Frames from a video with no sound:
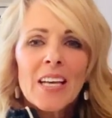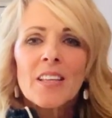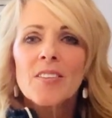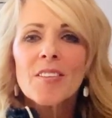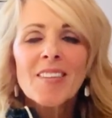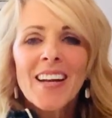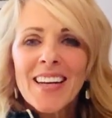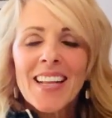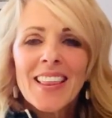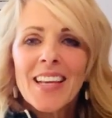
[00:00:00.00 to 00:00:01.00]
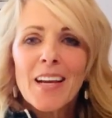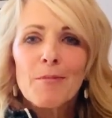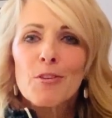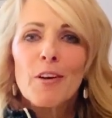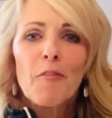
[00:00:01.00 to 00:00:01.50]
This is not anything
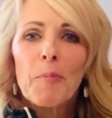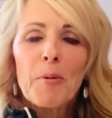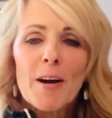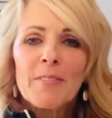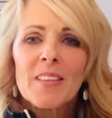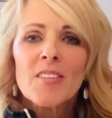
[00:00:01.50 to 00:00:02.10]
I'm doing for profit.